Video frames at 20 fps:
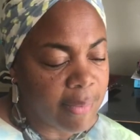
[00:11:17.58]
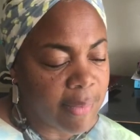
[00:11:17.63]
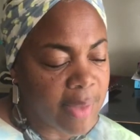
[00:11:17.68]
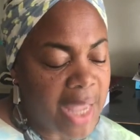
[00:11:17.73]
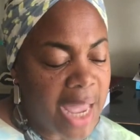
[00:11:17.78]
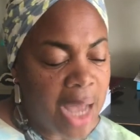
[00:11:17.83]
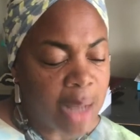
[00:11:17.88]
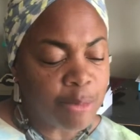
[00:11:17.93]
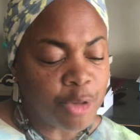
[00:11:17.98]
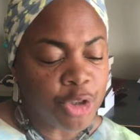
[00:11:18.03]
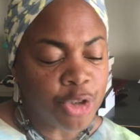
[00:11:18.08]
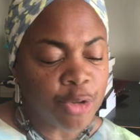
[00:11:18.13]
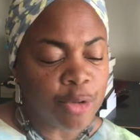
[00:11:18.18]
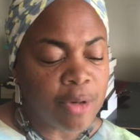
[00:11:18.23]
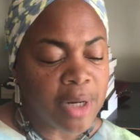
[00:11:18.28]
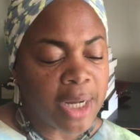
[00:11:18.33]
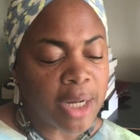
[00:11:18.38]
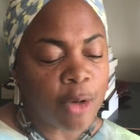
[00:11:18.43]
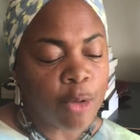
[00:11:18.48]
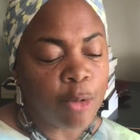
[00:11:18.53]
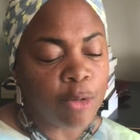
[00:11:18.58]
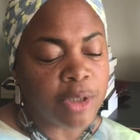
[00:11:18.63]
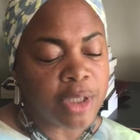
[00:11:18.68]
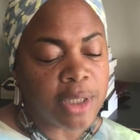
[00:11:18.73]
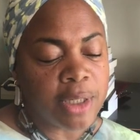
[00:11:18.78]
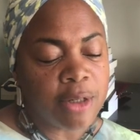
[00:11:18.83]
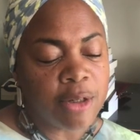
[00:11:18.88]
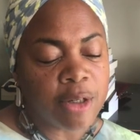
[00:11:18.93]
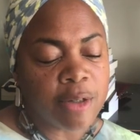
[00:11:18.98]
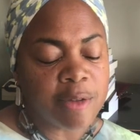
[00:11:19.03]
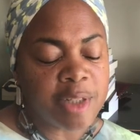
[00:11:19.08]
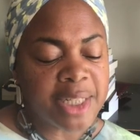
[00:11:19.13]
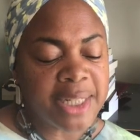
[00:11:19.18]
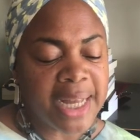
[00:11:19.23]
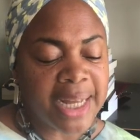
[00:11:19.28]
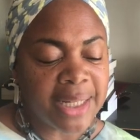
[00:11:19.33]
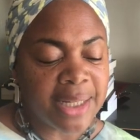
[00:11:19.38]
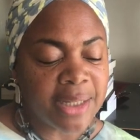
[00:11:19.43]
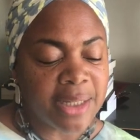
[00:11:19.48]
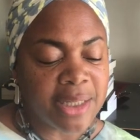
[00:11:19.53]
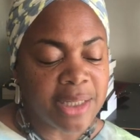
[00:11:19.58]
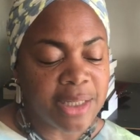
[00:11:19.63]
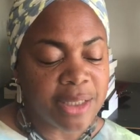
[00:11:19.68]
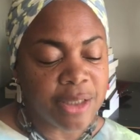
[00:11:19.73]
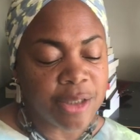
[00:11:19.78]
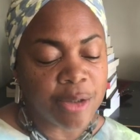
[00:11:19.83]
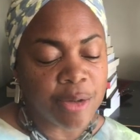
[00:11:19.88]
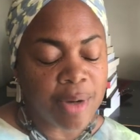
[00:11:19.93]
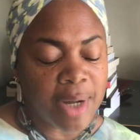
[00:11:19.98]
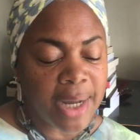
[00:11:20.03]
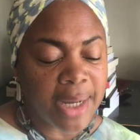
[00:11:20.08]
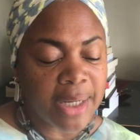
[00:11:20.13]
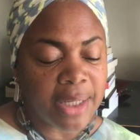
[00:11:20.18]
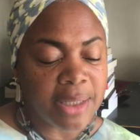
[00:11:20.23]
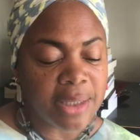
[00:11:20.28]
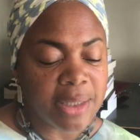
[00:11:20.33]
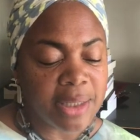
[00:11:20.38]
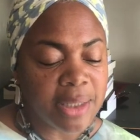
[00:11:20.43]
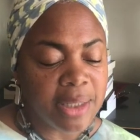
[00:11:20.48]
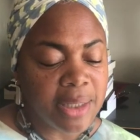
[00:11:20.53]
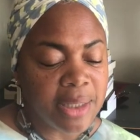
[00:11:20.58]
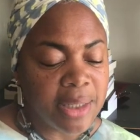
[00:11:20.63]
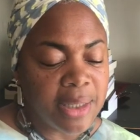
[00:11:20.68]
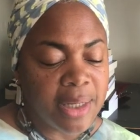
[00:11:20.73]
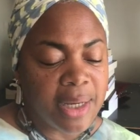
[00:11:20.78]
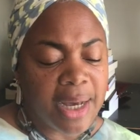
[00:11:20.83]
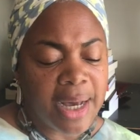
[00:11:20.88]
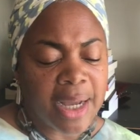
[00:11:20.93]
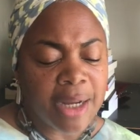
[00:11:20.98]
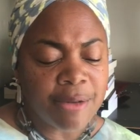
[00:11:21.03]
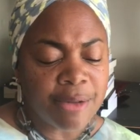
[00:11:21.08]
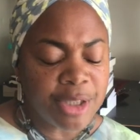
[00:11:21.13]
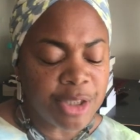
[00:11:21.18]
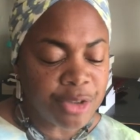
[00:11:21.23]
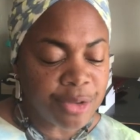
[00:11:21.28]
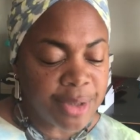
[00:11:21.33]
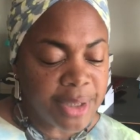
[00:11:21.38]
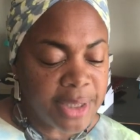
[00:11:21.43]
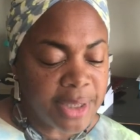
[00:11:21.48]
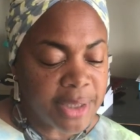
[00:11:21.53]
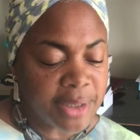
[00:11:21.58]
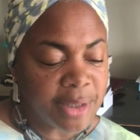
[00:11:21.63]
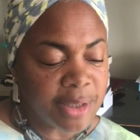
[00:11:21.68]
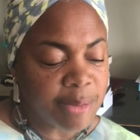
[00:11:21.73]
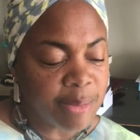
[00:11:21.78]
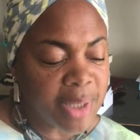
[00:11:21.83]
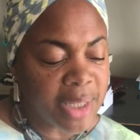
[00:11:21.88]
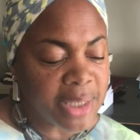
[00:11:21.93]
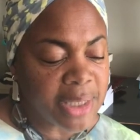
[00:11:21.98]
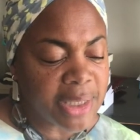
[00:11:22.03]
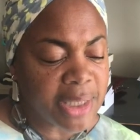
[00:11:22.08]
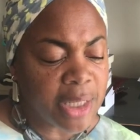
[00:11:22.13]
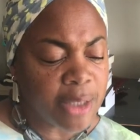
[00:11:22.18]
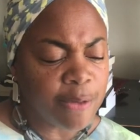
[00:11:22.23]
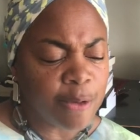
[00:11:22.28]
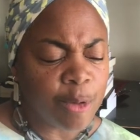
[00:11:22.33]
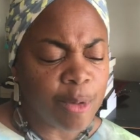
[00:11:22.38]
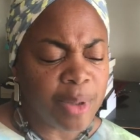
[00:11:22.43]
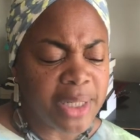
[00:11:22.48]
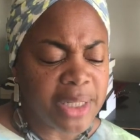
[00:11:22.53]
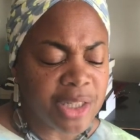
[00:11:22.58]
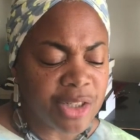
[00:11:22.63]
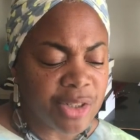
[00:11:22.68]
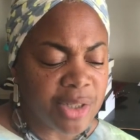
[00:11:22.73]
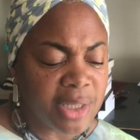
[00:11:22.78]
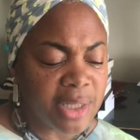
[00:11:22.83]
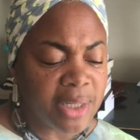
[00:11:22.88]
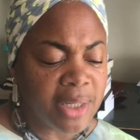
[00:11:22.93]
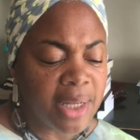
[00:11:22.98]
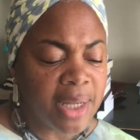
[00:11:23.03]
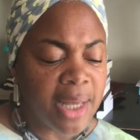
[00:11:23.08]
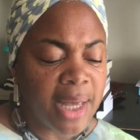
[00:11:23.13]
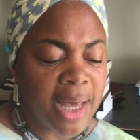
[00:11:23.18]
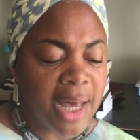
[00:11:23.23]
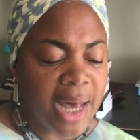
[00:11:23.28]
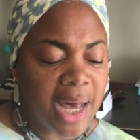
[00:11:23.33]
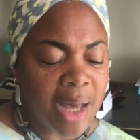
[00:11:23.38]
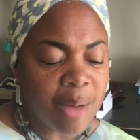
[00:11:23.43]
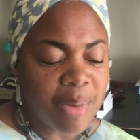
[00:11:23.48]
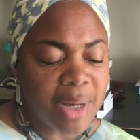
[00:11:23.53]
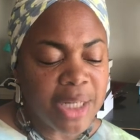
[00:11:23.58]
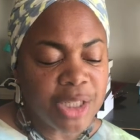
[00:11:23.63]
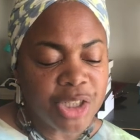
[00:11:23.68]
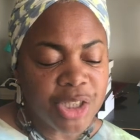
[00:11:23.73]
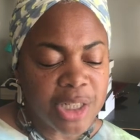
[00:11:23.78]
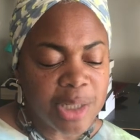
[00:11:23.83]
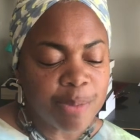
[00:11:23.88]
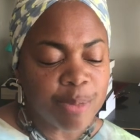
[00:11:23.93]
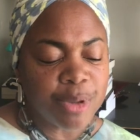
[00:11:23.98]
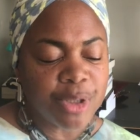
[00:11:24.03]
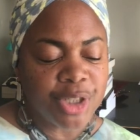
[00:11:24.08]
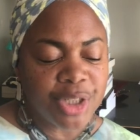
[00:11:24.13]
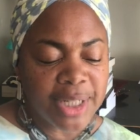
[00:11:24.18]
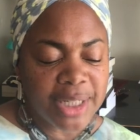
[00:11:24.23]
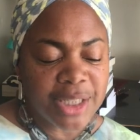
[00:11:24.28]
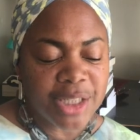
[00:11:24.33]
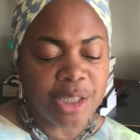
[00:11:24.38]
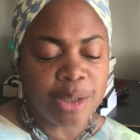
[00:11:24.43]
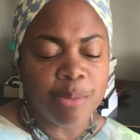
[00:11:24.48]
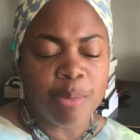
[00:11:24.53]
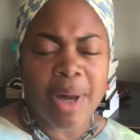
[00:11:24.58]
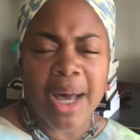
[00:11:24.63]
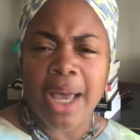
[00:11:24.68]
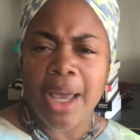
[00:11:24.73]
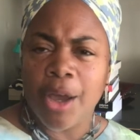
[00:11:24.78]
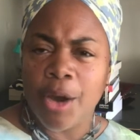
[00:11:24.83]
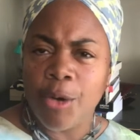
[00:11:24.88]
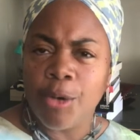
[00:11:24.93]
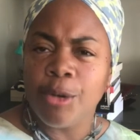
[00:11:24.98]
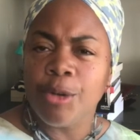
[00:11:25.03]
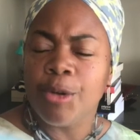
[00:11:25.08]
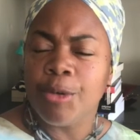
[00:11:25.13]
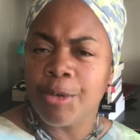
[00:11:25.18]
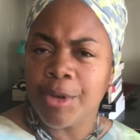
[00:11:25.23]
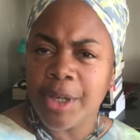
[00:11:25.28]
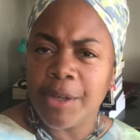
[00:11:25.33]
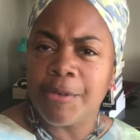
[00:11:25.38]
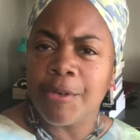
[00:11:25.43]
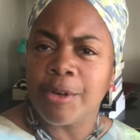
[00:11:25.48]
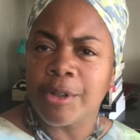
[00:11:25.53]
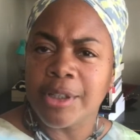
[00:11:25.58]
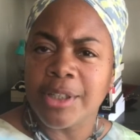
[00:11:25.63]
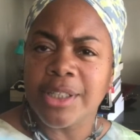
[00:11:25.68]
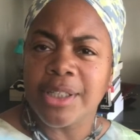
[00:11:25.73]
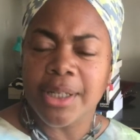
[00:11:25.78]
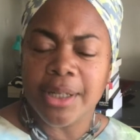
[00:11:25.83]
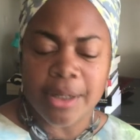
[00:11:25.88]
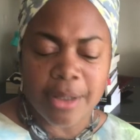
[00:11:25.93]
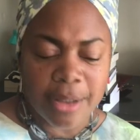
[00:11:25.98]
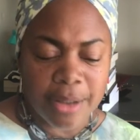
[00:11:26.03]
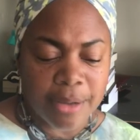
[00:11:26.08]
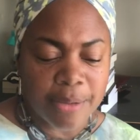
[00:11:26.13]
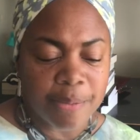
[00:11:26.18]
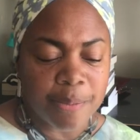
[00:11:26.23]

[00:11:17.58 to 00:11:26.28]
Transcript: I'm sure I caught a look of sadness in her eyes. I retreat into myself, questioning, am I just projecting my own grief onto her?